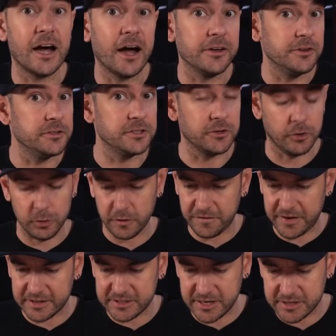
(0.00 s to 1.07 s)
are using Hall
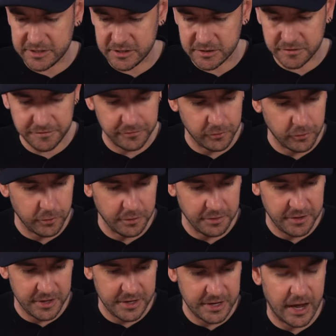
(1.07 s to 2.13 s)
effect sensors for
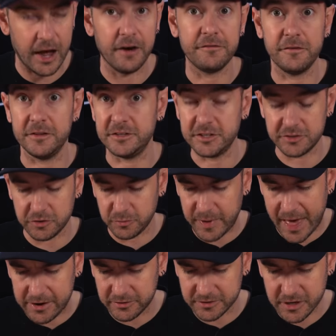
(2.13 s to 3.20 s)
the, uh, for the digital
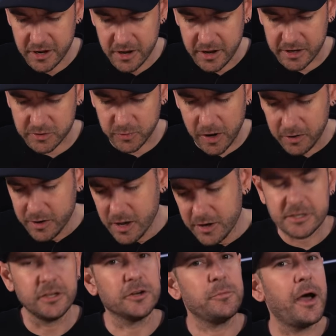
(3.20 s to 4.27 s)
paddles as well.
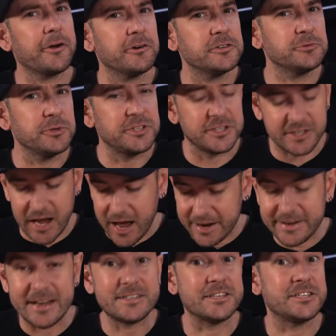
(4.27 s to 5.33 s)
So look, micro switches
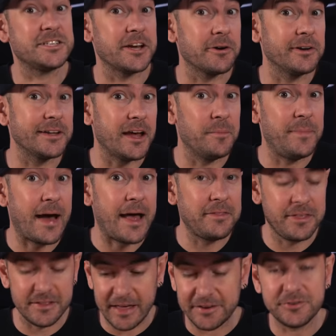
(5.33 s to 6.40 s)
aren't necessarily a
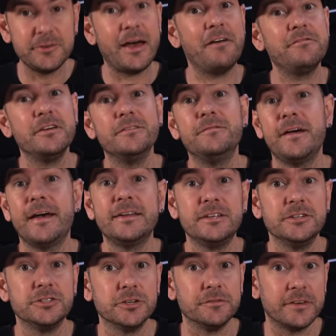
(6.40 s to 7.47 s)
bad thing. They do have the
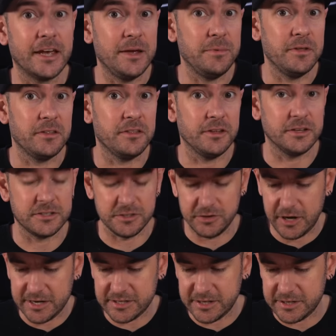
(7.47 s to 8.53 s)
advantage of keeping things
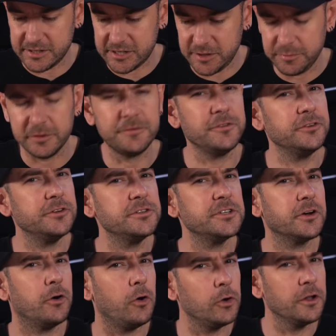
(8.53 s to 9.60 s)
nice and simple. If you're
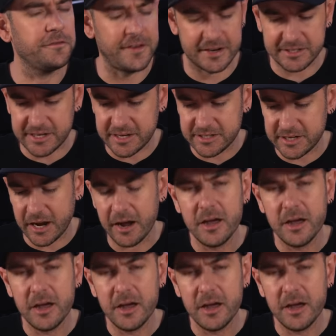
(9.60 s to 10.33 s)
using a Hall effect sensor,